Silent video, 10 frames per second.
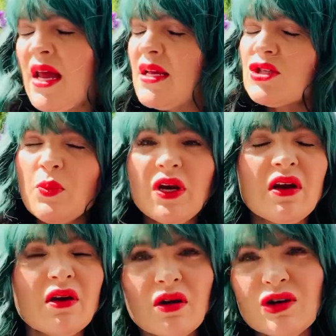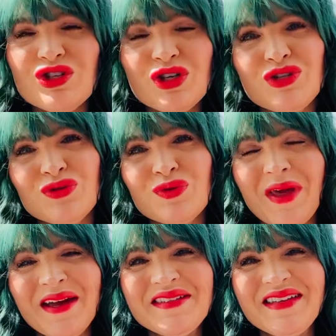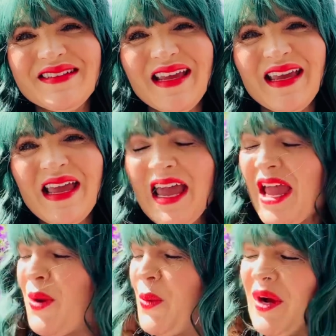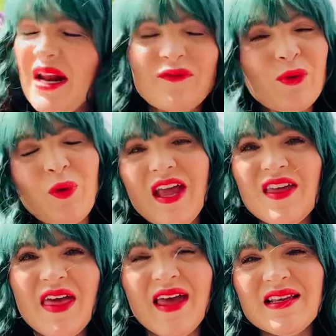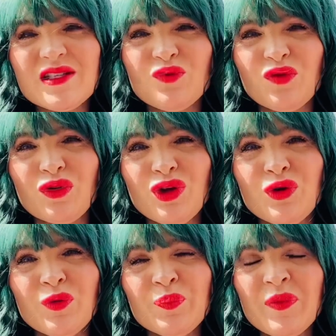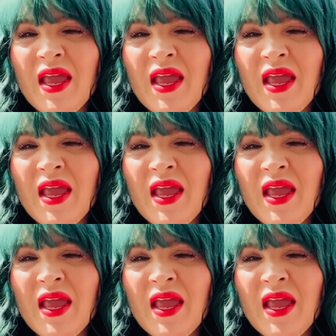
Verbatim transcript: so i would encourage you to do that today in whatever way that is for you